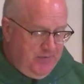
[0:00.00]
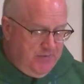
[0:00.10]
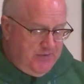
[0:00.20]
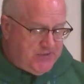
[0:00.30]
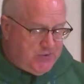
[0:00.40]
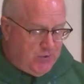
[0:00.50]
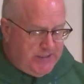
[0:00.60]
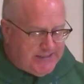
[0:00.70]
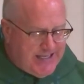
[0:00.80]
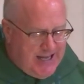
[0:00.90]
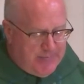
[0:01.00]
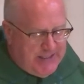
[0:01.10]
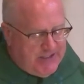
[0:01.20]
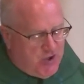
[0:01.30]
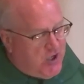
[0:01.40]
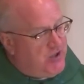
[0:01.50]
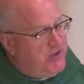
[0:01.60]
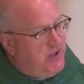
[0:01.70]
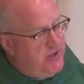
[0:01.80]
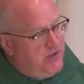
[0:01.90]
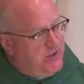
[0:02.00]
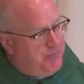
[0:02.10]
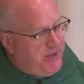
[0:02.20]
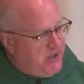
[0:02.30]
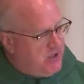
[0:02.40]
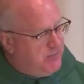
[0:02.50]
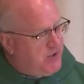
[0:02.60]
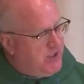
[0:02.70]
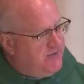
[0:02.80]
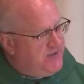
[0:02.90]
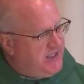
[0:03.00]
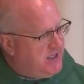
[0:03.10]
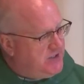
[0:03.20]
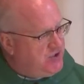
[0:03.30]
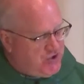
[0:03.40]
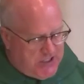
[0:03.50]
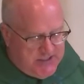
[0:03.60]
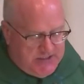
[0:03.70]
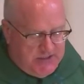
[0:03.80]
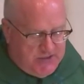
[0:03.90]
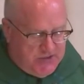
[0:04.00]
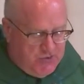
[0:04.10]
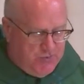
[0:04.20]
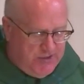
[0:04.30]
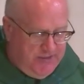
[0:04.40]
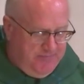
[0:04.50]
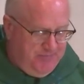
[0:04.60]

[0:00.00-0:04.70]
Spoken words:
The story is commonly called the parable of the unjust steward.